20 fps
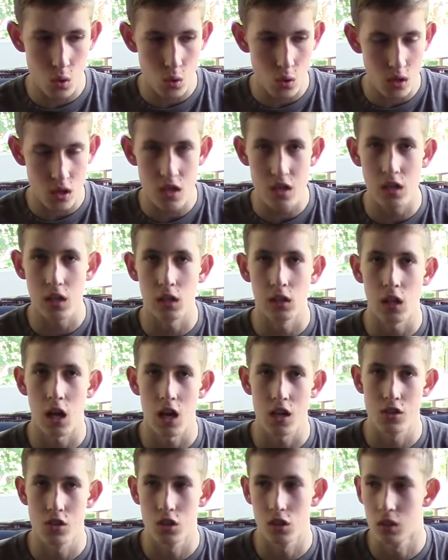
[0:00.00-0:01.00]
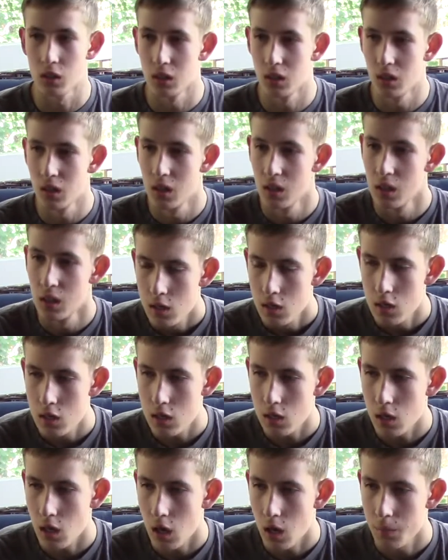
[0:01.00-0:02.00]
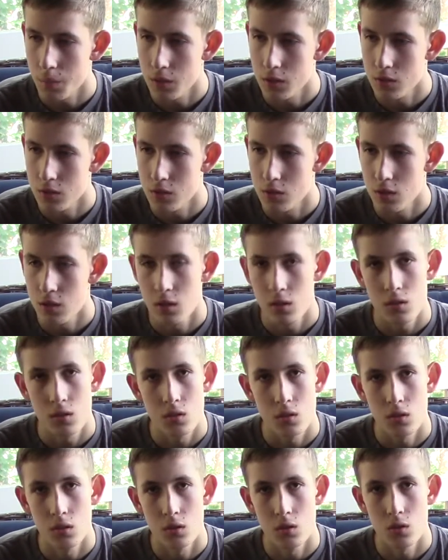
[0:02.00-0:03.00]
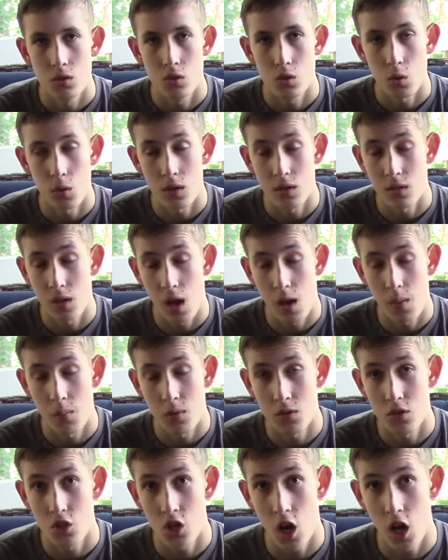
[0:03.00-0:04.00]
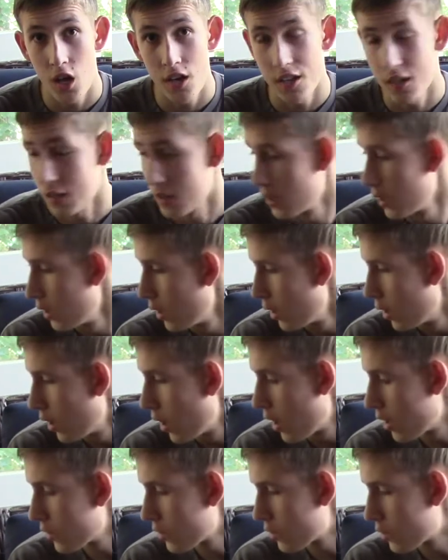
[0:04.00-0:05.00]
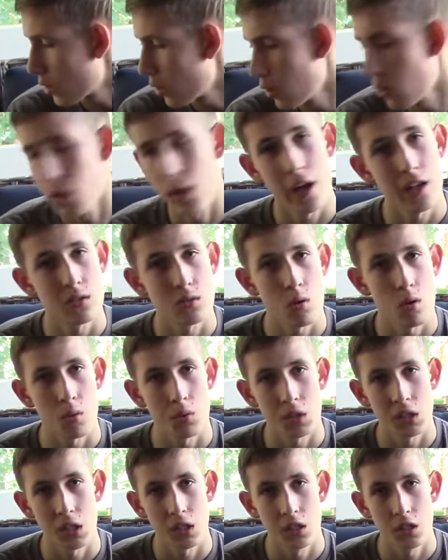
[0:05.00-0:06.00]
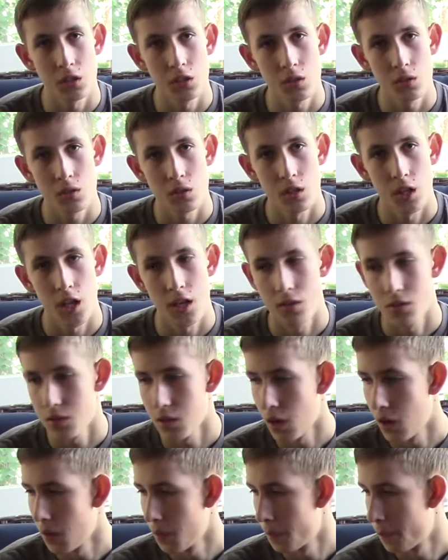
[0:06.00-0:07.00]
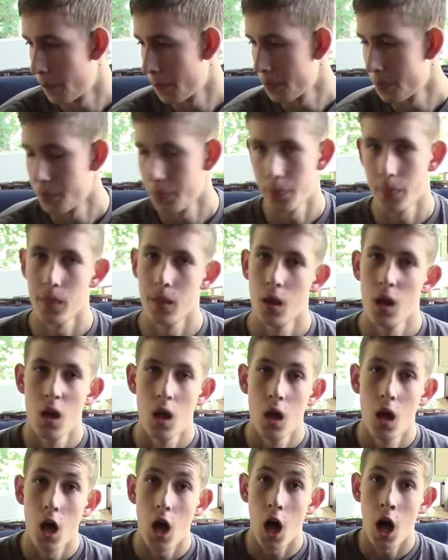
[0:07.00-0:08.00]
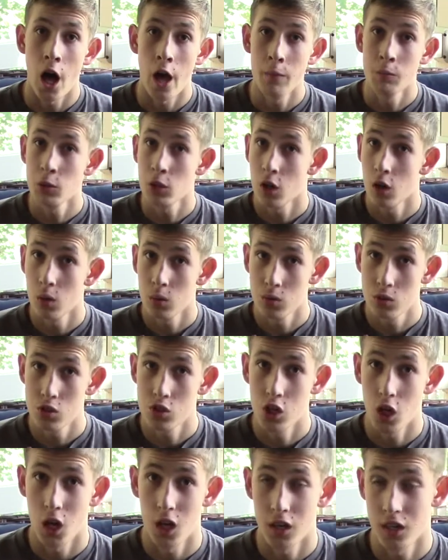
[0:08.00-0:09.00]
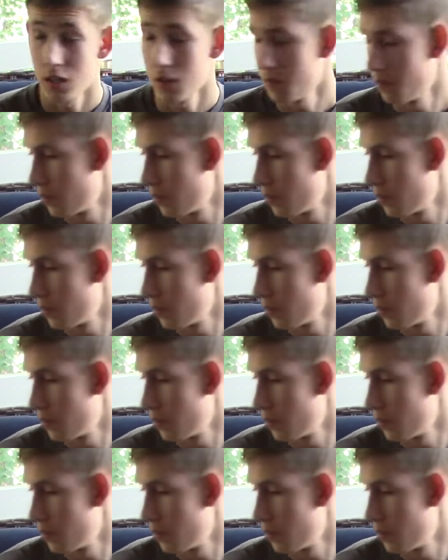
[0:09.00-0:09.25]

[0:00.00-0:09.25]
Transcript: Ecological. He commented to do story time with Johnny, and so that's what we're going to do today. So, I'm your host, Johnny,